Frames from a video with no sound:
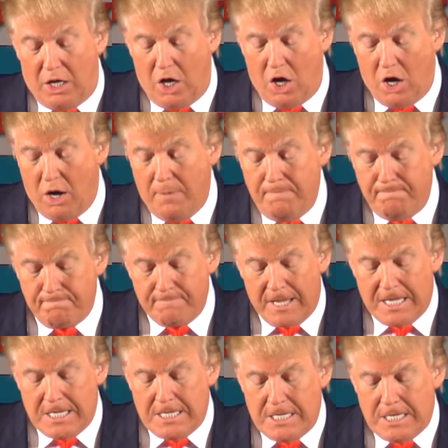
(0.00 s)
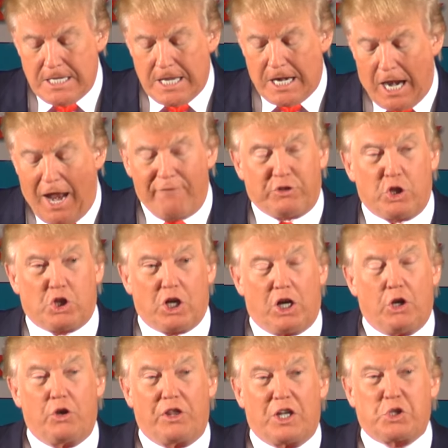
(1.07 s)
here. And I have to
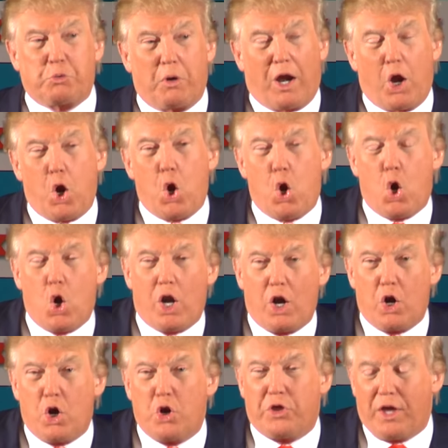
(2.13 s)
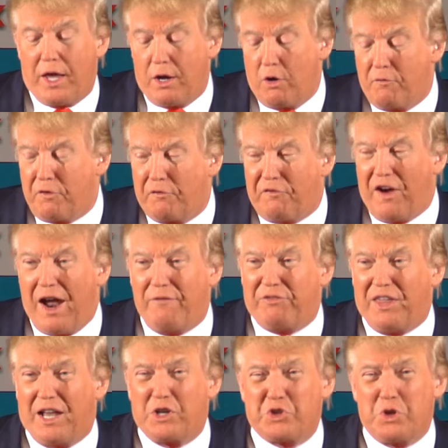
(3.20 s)
tell you, that's what I heard. I heard they had over
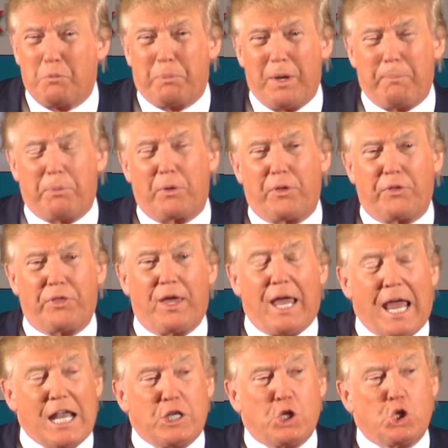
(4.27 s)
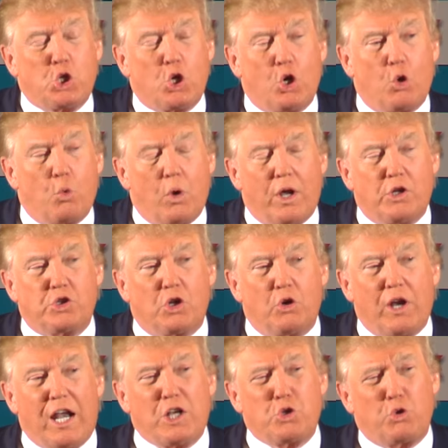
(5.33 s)
5,000 people that they had to turn away. So
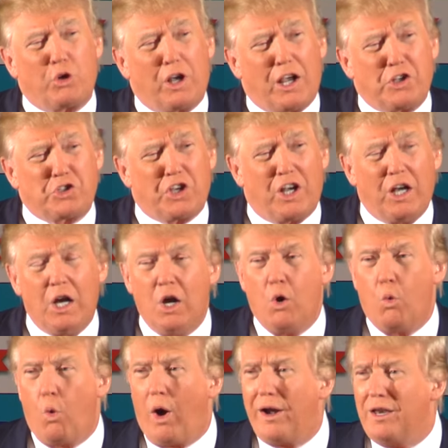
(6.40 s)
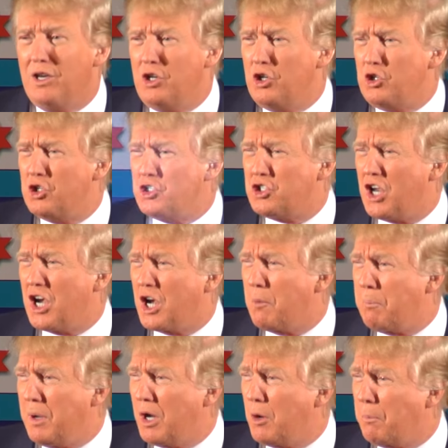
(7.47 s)
naturally, I said, Why didn't you just take a
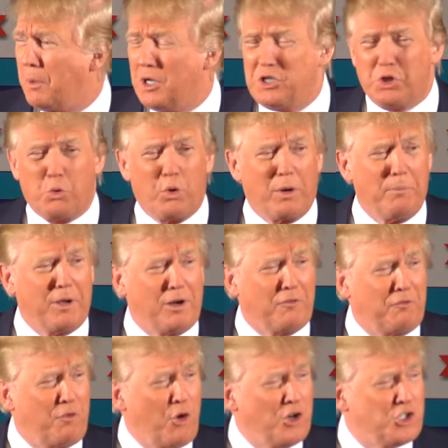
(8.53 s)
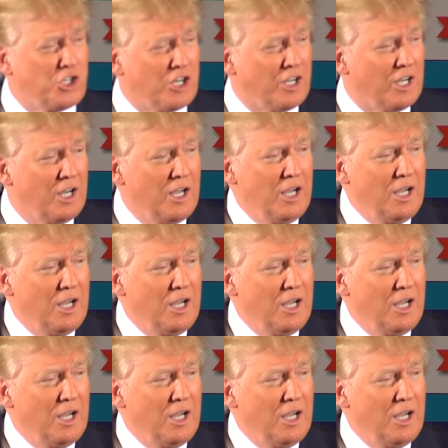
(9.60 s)
bigger place? You would have made a fortune.